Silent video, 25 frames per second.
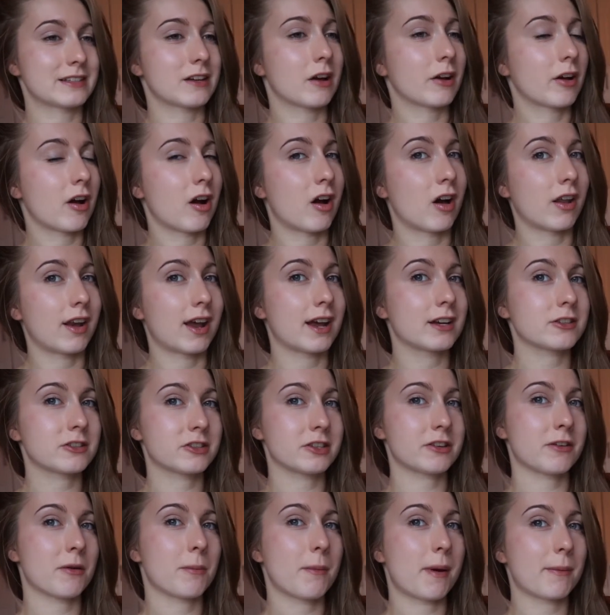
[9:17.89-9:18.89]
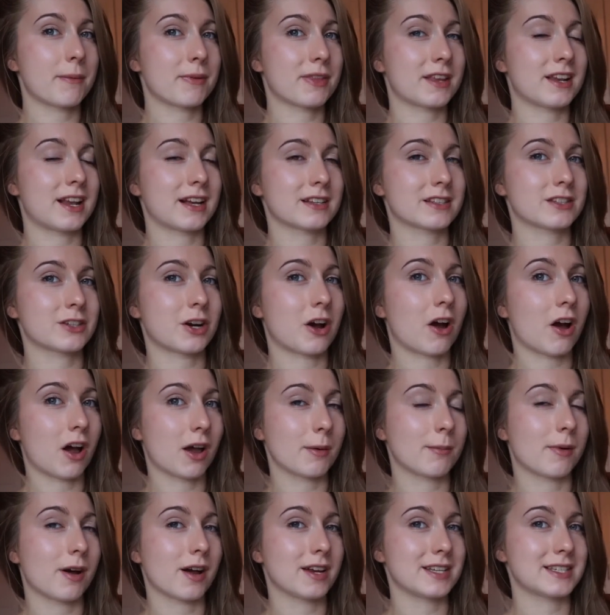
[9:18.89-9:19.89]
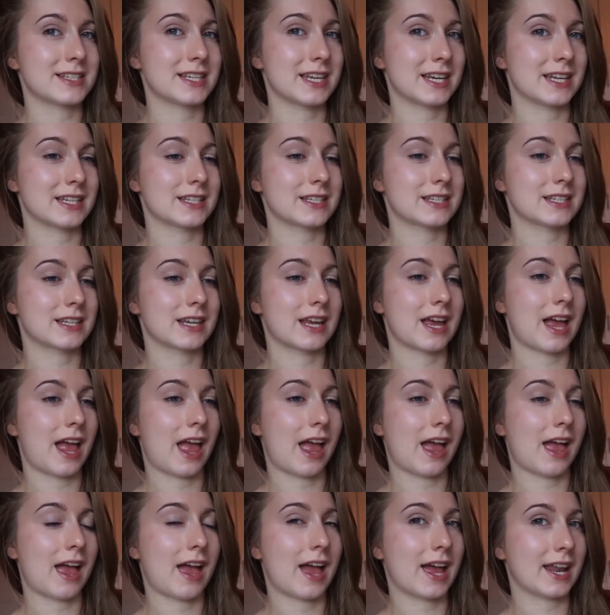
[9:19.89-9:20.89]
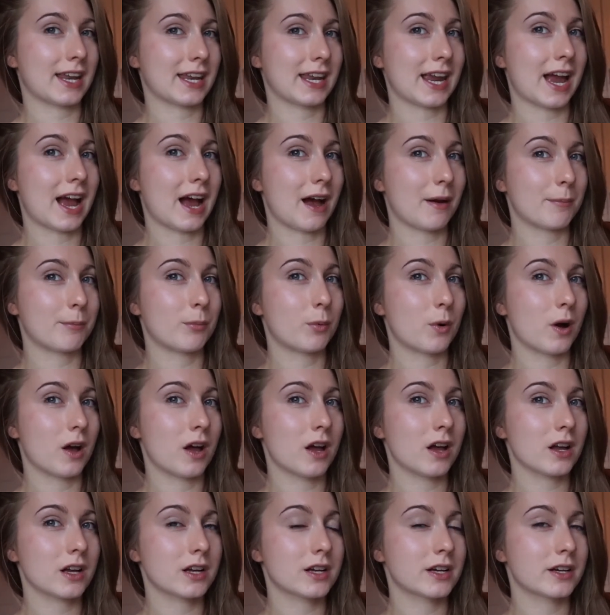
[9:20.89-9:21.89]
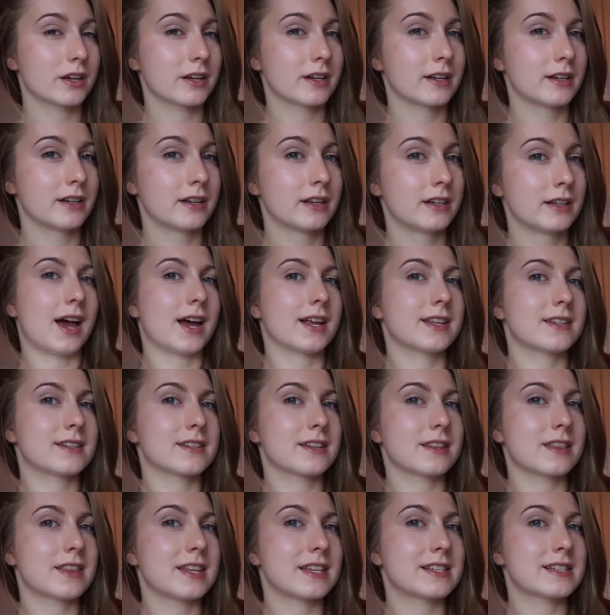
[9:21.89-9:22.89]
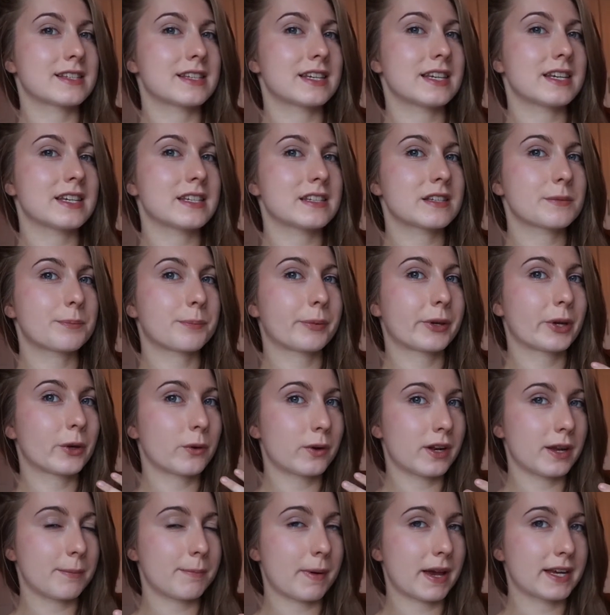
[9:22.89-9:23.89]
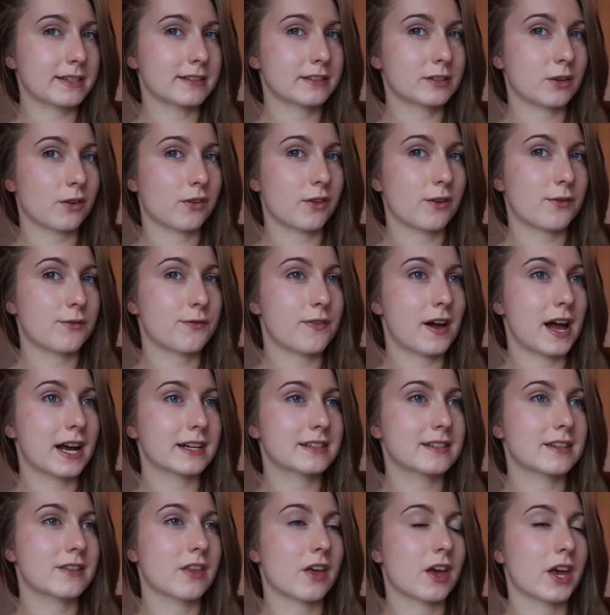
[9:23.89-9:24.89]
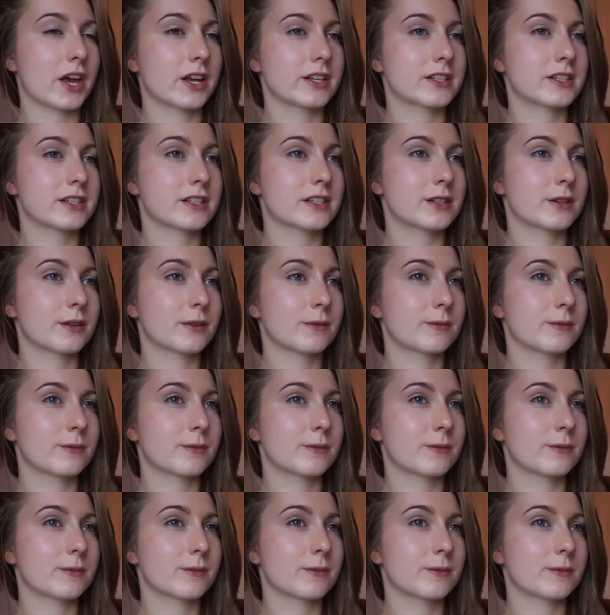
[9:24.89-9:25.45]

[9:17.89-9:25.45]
I can't actually remember the last time I did any ab work, and this is purely based on the fact that